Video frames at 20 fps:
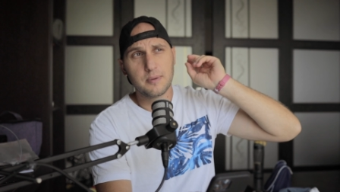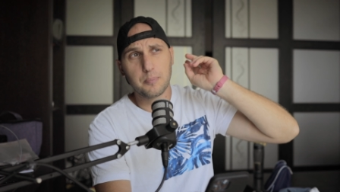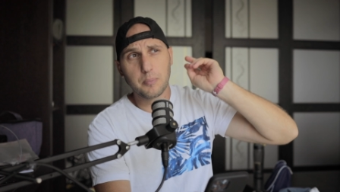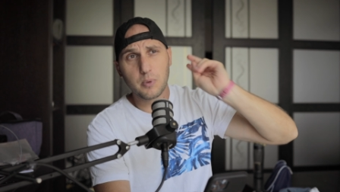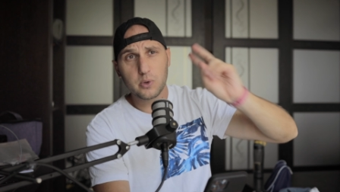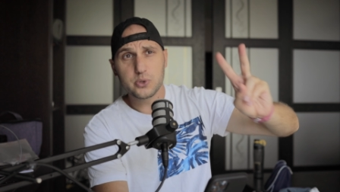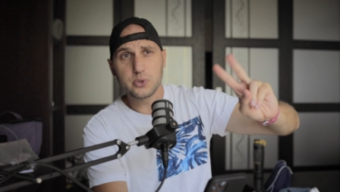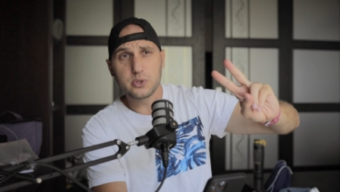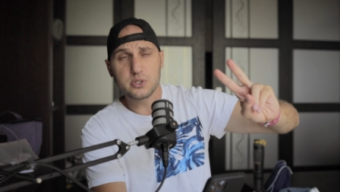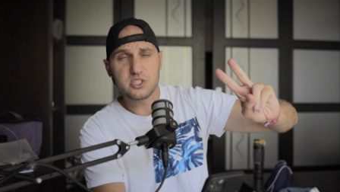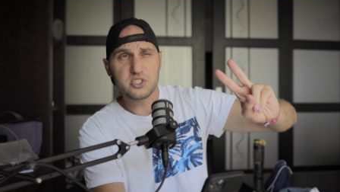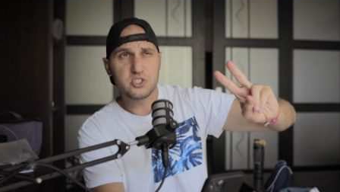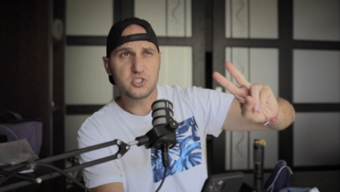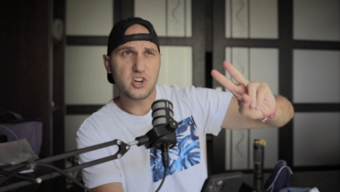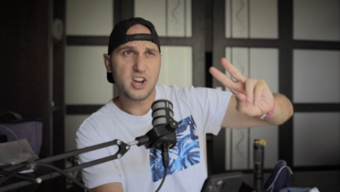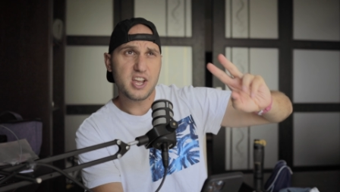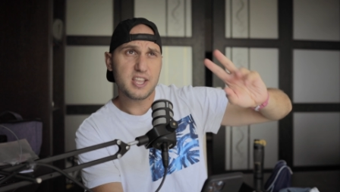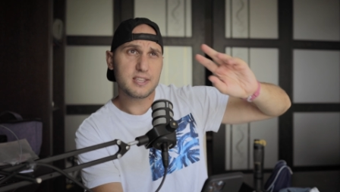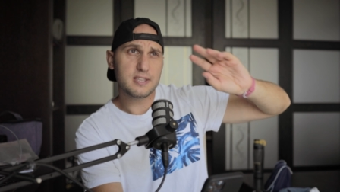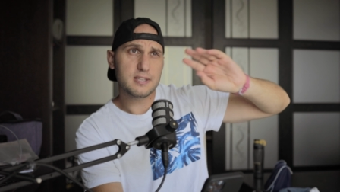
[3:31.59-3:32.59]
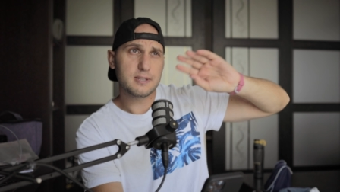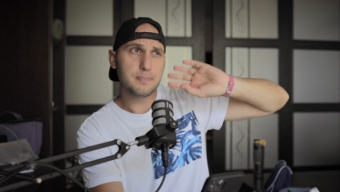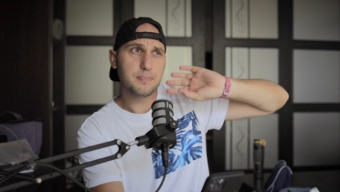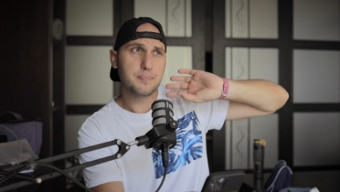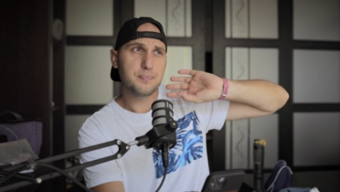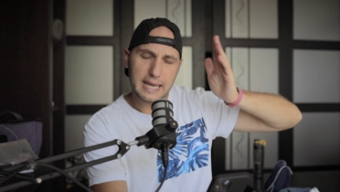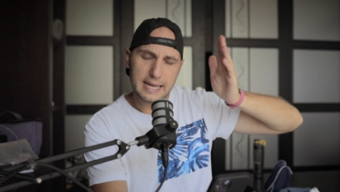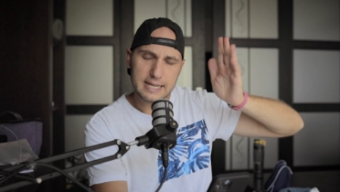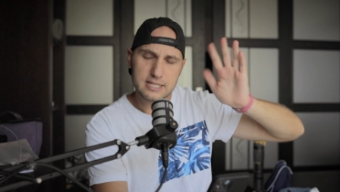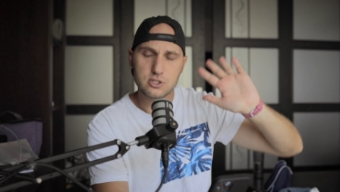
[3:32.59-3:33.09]
Motor strength,
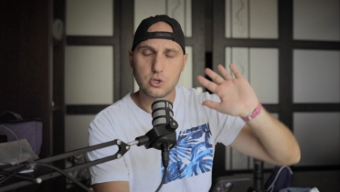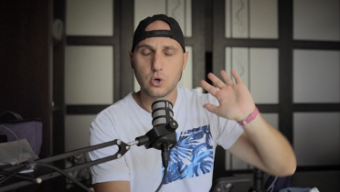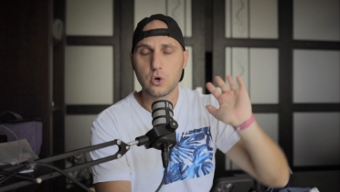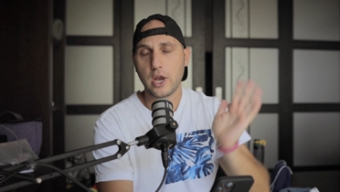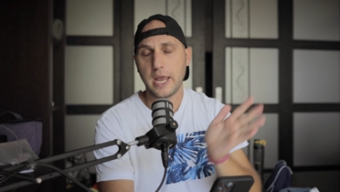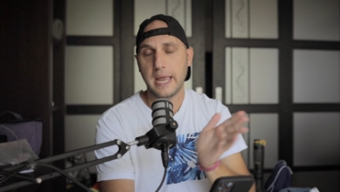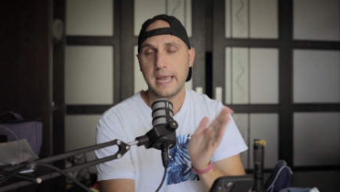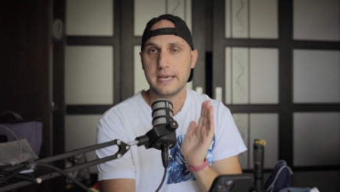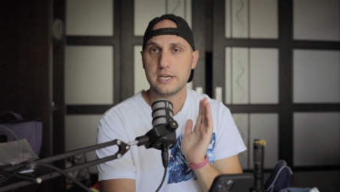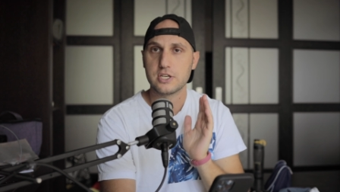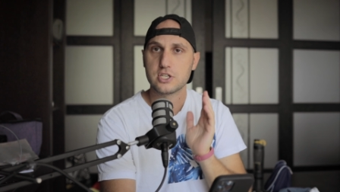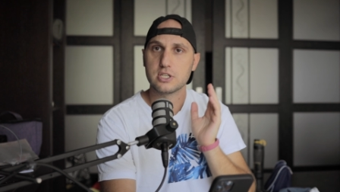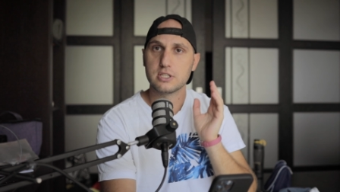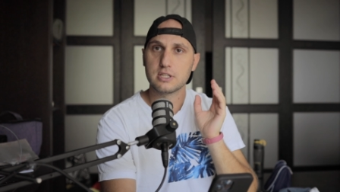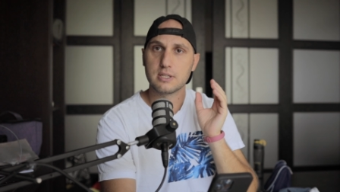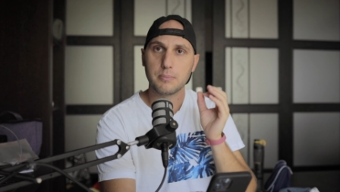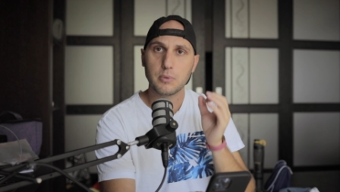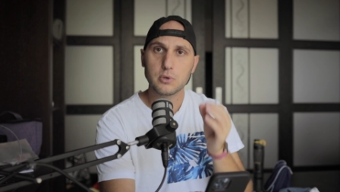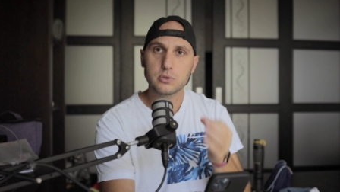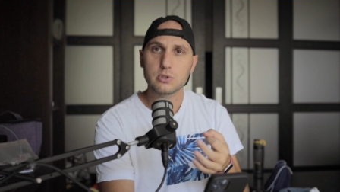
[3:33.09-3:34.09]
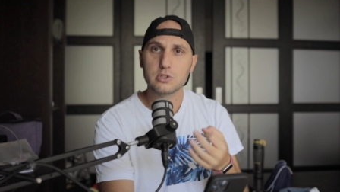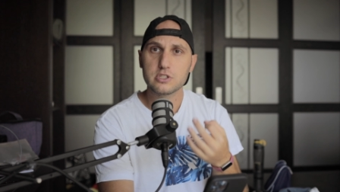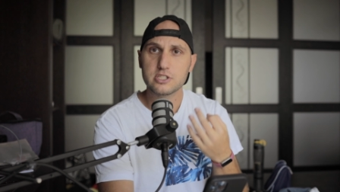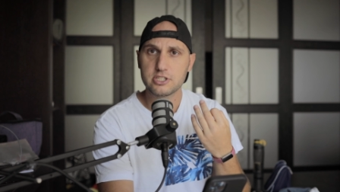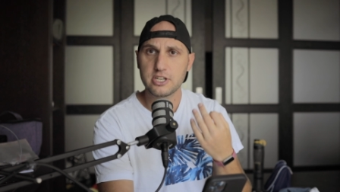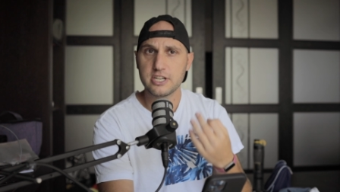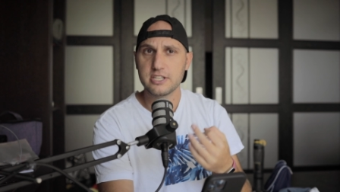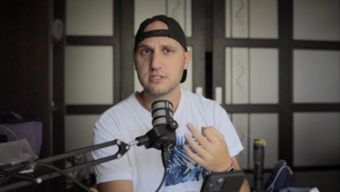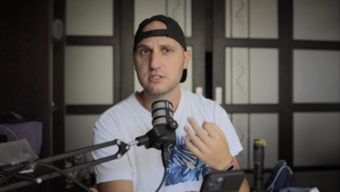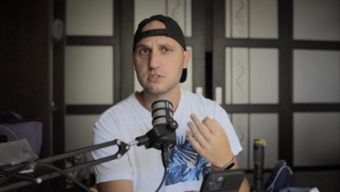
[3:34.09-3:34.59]
it's okay-ish. The motor
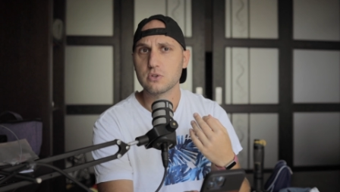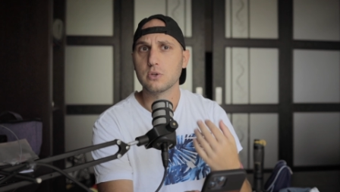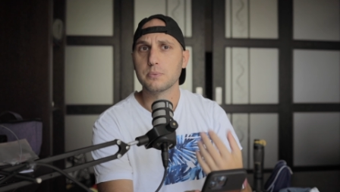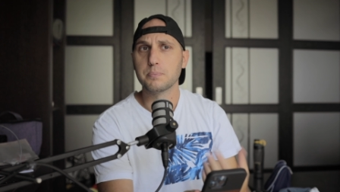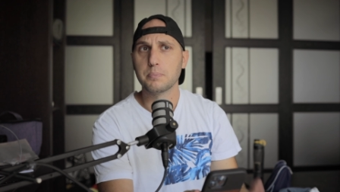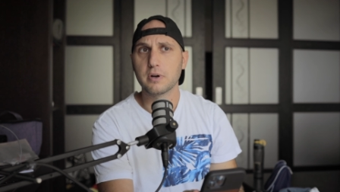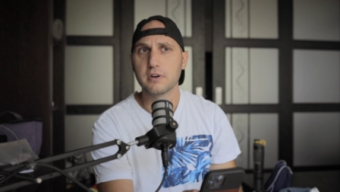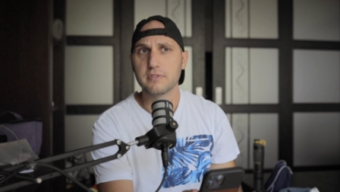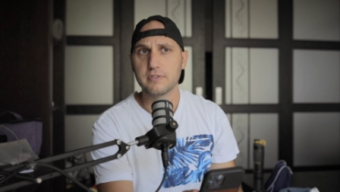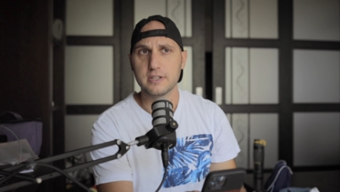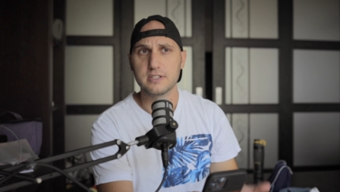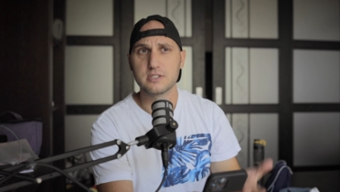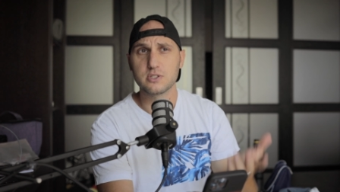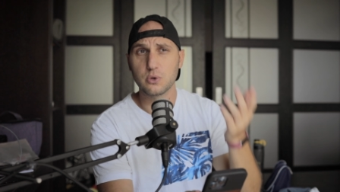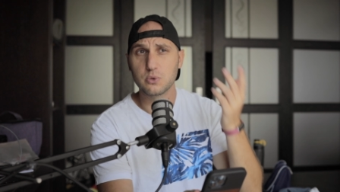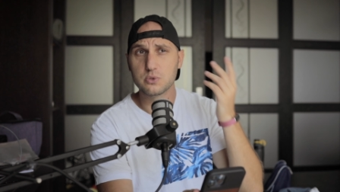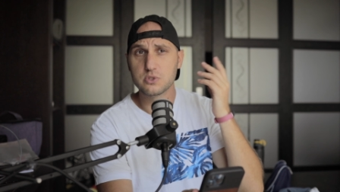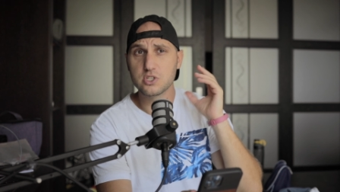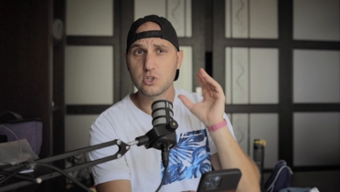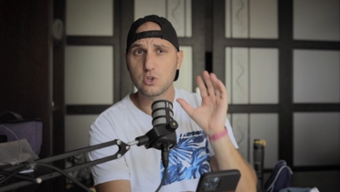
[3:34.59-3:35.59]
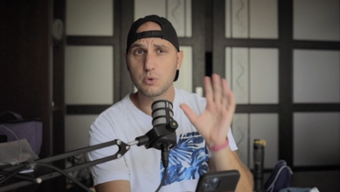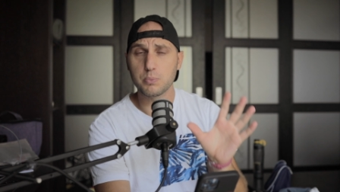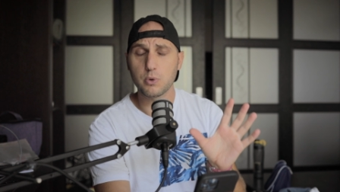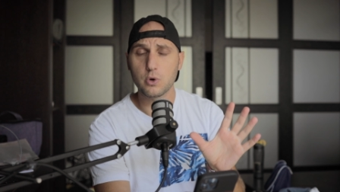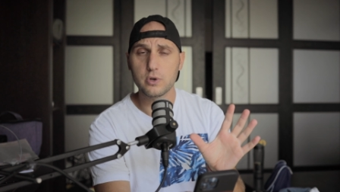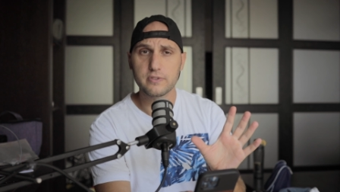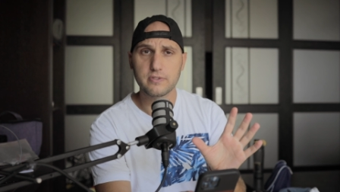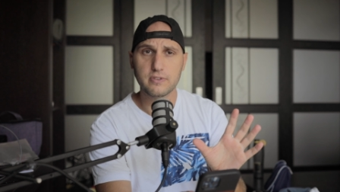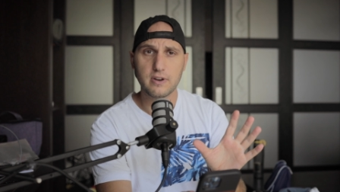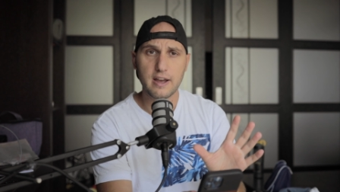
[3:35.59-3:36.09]
strength is not perfect, so
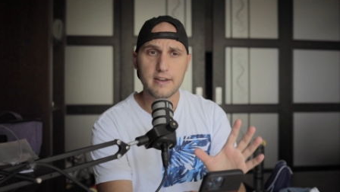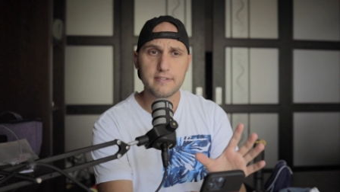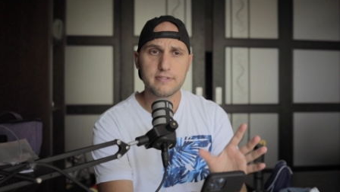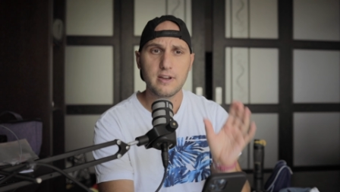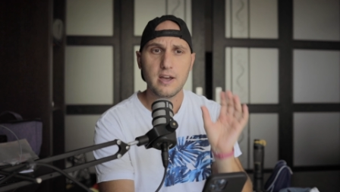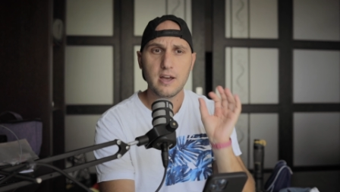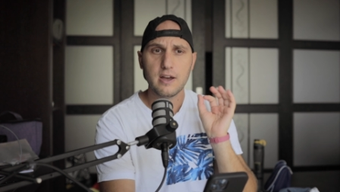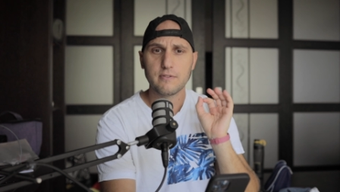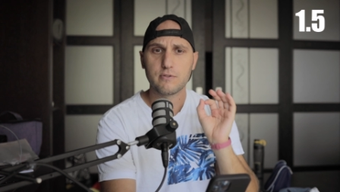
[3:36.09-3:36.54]
0.5